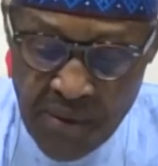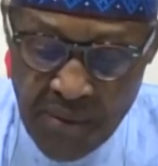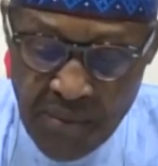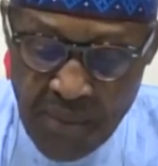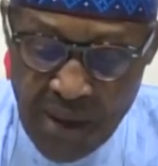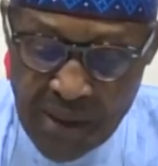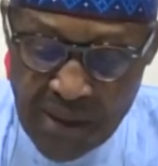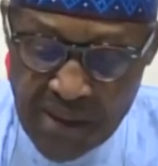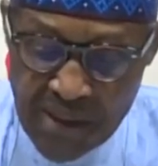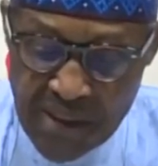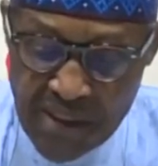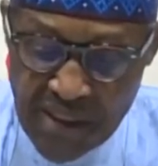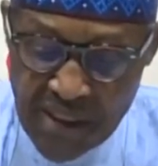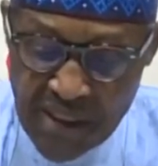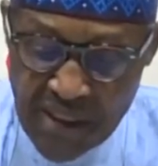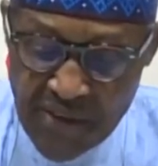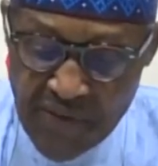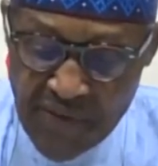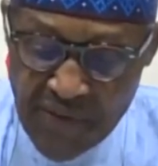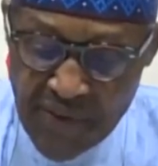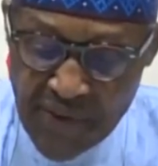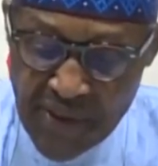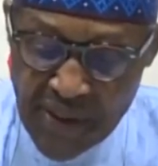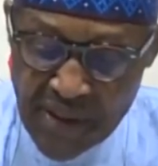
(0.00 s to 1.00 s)
by the
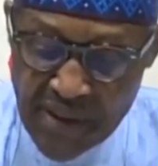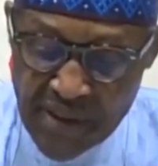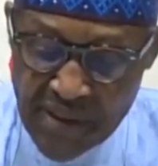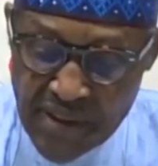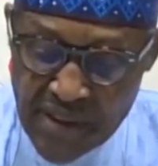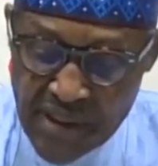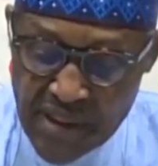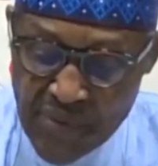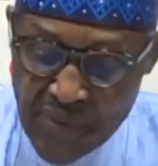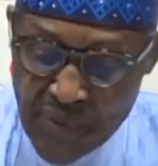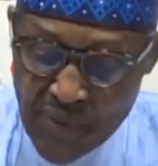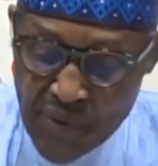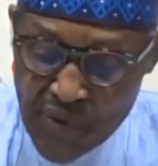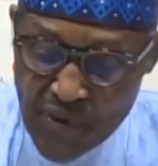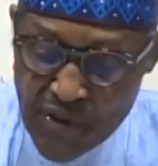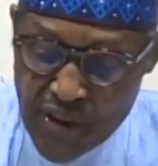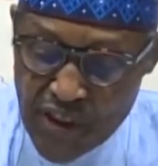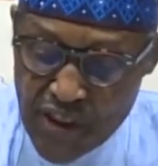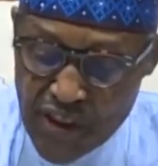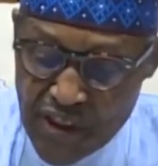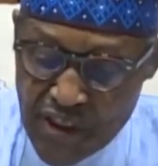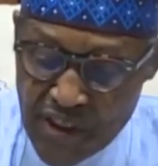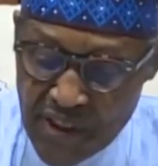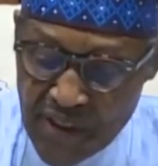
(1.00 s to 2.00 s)
significant
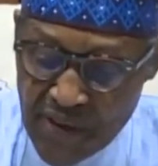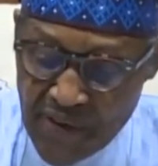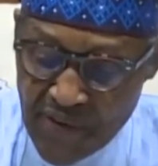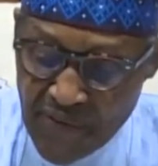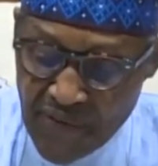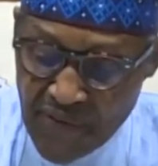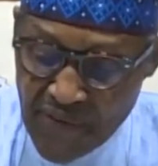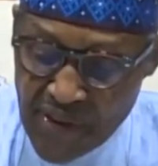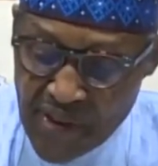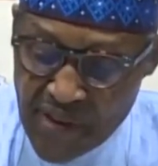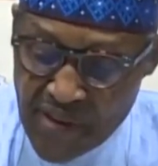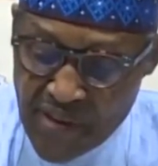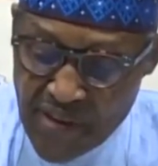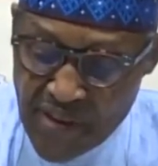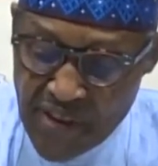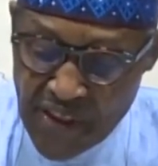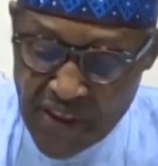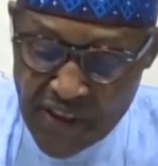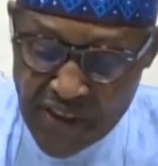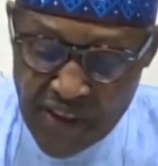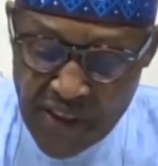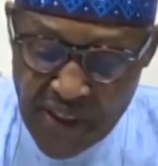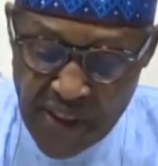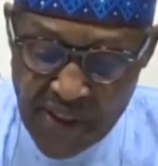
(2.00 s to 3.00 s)
transportation
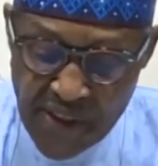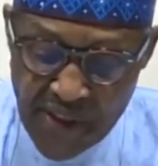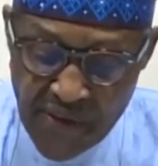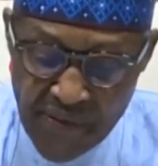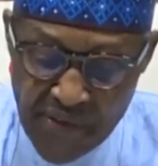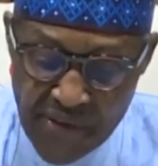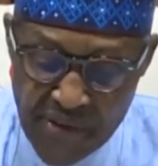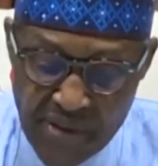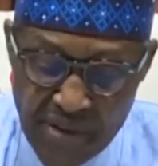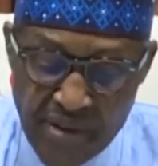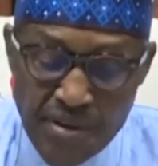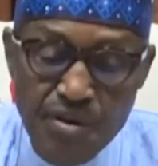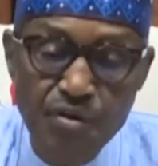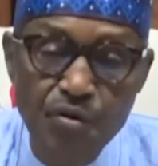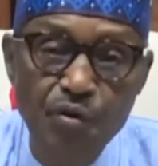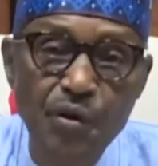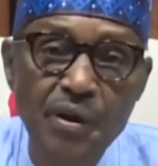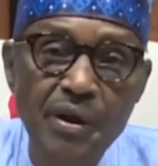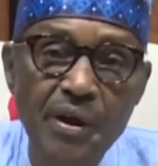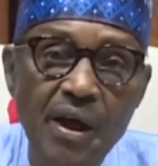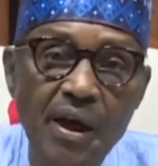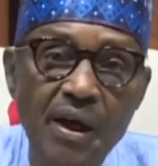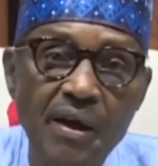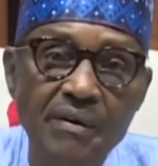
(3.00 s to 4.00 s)
infrastructure deficit
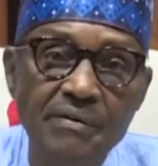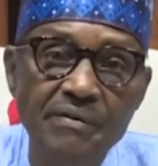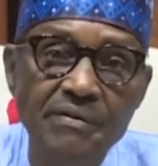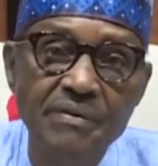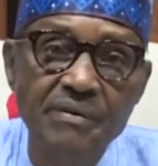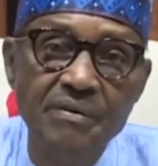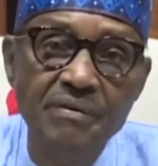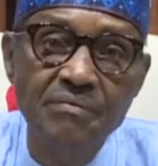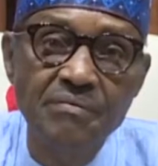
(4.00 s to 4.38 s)
we have.